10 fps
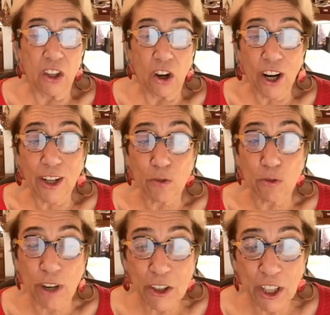The
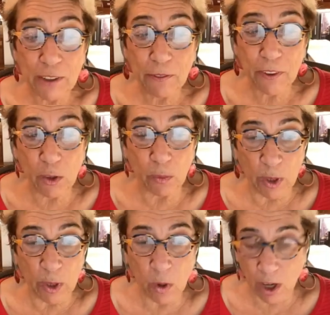heart-wrenching film
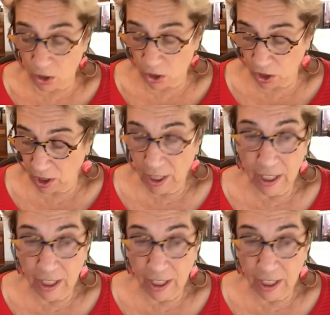we watched